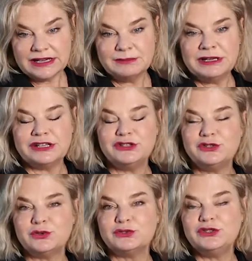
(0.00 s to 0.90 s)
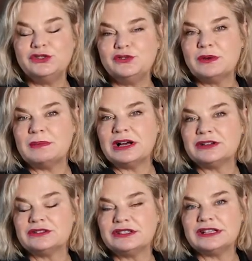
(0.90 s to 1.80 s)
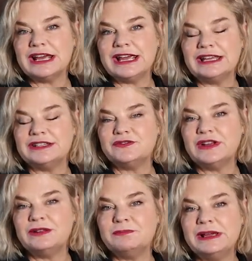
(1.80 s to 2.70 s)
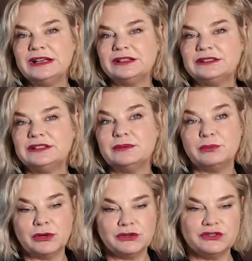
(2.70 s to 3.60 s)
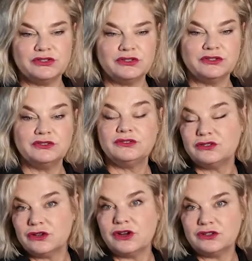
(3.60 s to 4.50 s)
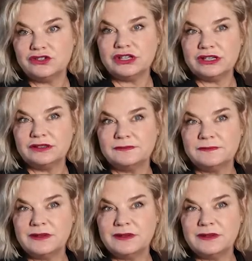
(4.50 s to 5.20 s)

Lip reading: I'm here to talk to you about a developmental approach to coaching.